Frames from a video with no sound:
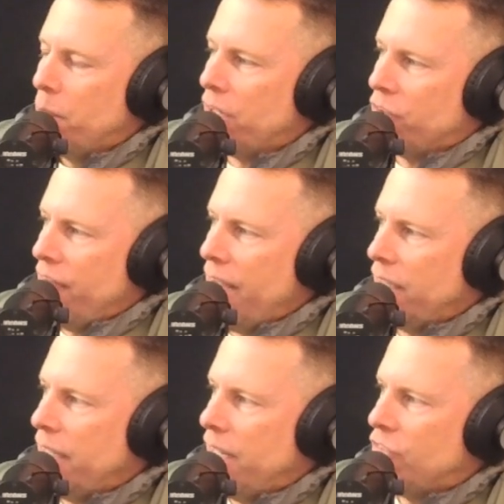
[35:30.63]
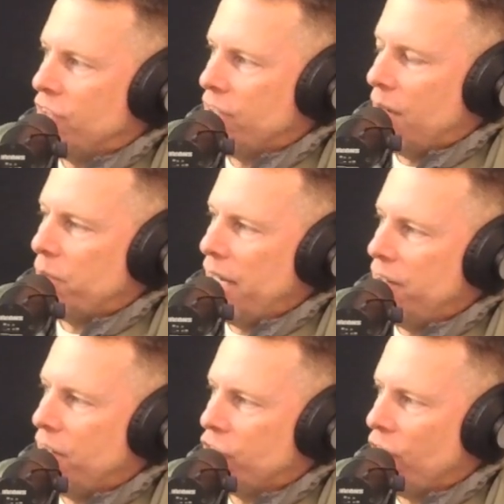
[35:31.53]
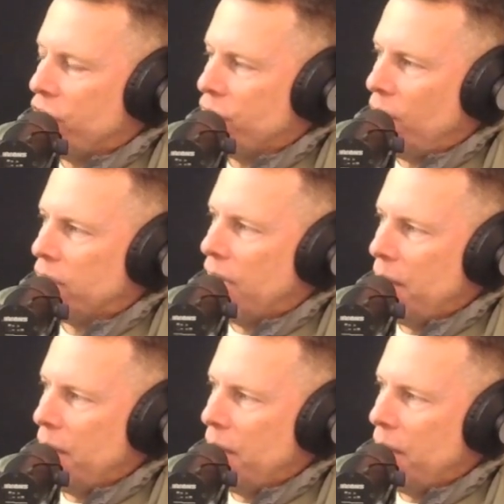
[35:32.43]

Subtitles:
and Tom and John Travolta.